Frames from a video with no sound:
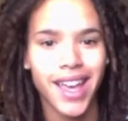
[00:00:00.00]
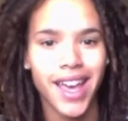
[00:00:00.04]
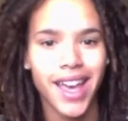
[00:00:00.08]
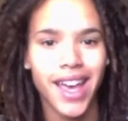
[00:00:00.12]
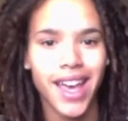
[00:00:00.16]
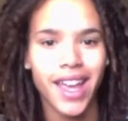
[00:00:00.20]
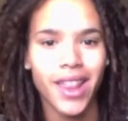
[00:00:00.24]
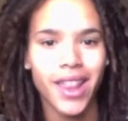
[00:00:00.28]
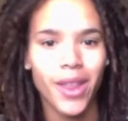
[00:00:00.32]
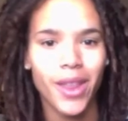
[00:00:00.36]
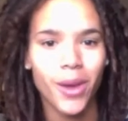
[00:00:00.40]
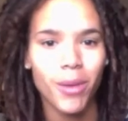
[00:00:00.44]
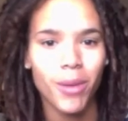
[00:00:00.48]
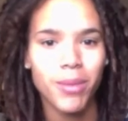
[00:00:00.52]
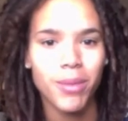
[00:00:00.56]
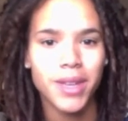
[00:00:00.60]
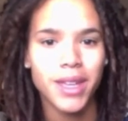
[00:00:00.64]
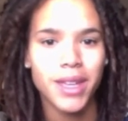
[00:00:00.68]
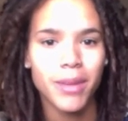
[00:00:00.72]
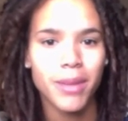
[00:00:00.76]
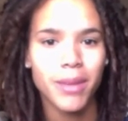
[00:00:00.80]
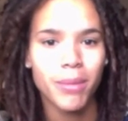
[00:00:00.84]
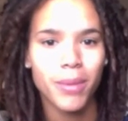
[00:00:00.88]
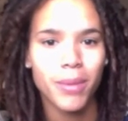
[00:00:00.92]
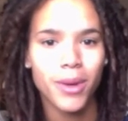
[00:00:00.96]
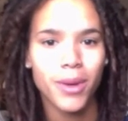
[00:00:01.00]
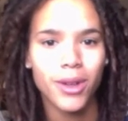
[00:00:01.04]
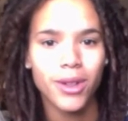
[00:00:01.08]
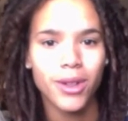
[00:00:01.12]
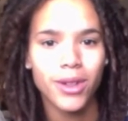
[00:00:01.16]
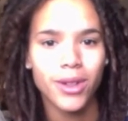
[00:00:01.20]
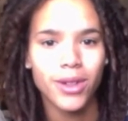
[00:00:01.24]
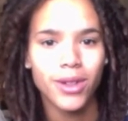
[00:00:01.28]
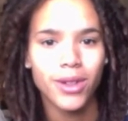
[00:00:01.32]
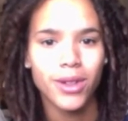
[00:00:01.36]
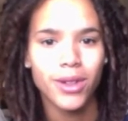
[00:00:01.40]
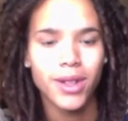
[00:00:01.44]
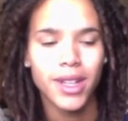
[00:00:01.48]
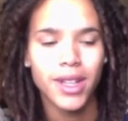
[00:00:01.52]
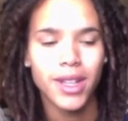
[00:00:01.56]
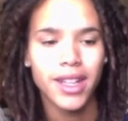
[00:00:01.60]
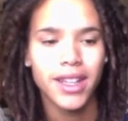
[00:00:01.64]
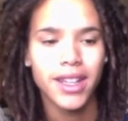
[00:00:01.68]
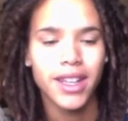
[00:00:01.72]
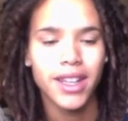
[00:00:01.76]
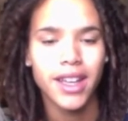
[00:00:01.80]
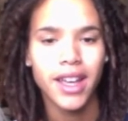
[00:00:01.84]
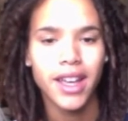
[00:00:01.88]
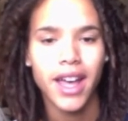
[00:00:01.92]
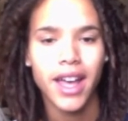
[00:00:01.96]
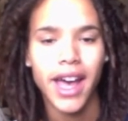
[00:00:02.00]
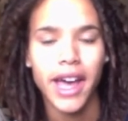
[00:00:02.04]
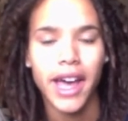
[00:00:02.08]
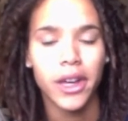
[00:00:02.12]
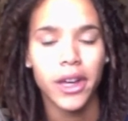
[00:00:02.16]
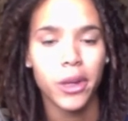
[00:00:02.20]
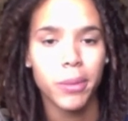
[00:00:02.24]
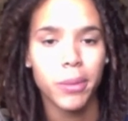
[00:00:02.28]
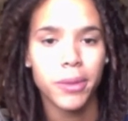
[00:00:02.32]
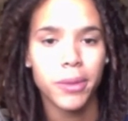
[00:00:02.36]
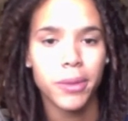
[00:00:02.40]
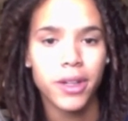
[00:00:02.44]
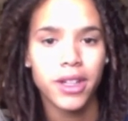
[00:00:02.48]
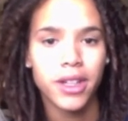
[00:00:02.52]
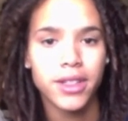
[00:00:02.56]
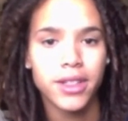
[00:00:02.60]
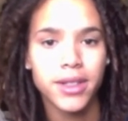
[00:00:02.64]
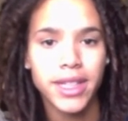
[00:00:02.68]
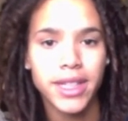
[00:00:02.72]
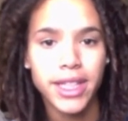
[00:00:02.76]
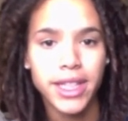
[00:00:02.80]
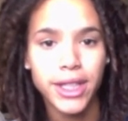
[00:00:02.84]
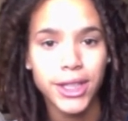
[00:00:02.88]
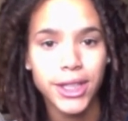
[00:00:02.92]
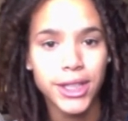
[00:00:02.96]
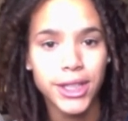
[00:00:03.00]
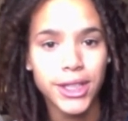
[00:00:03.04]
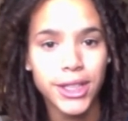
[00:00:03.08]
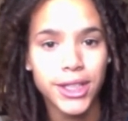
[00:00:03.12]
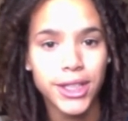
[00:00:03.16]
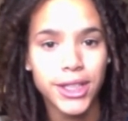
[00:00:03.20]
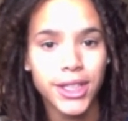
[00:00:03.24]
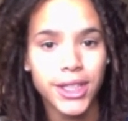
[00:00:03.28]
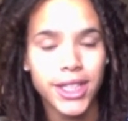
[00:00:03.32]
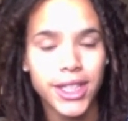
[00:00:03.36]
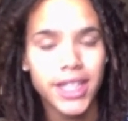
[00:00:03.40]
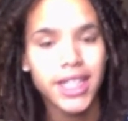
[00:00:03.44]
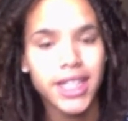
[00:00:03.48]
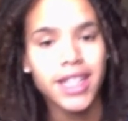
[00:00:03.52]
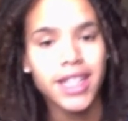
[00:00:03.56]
Hello people, I hope you're all doing good.